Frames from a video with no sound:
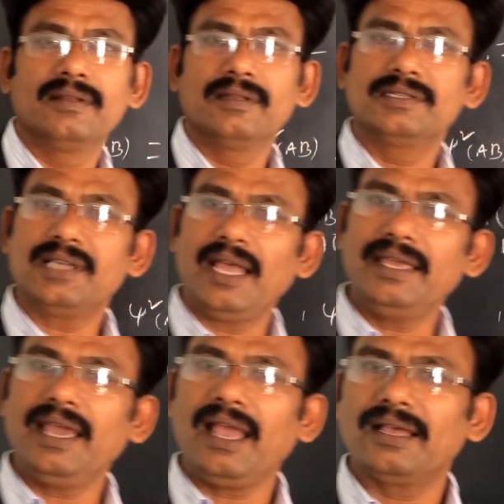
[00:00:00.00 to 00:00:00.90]

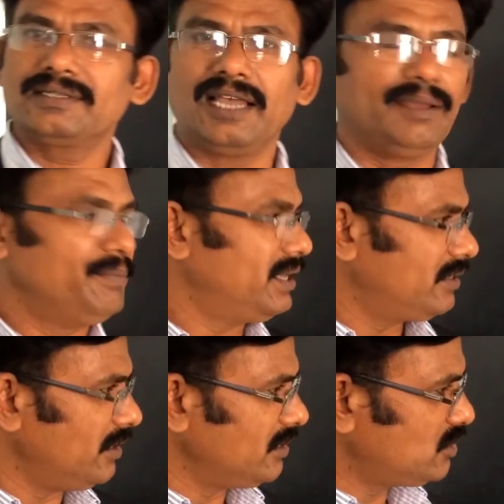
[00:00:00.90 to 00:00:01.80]
Psi A psi B.
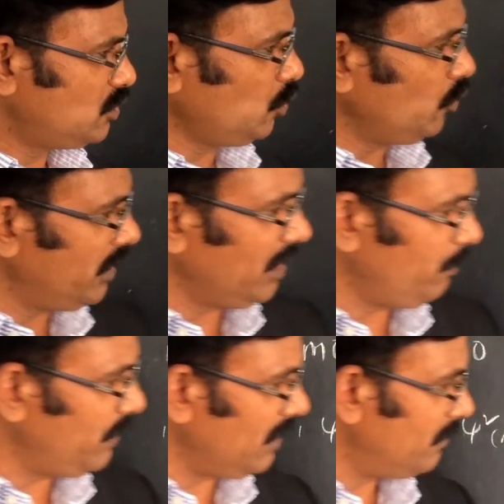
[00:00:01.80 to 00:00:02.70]
That is
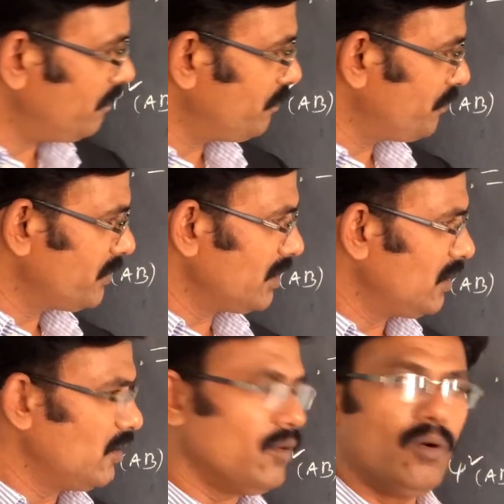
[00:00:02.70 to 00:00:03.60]
2AB.
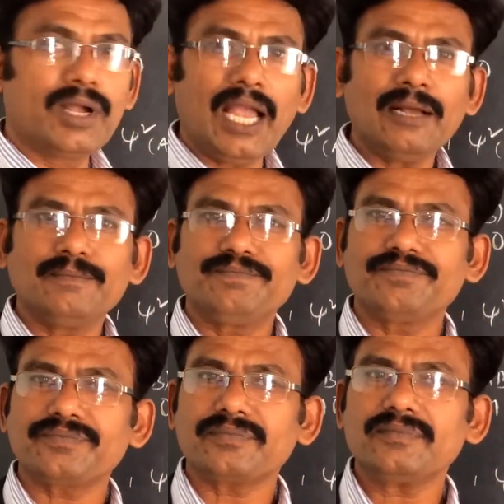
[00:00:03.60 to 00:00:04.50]
Okay?
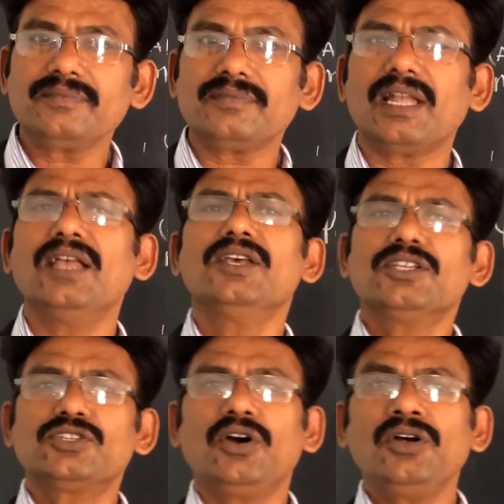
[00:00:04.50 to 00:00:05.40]

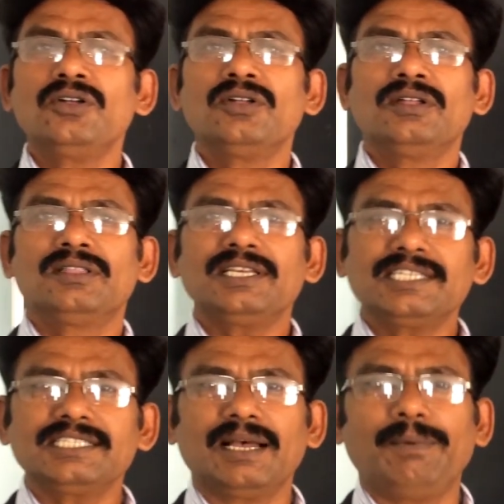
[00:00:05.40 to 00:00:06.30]
So this
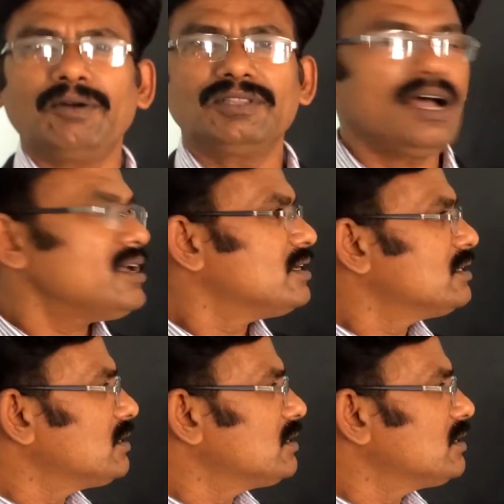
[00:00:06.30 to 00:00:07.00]
is about the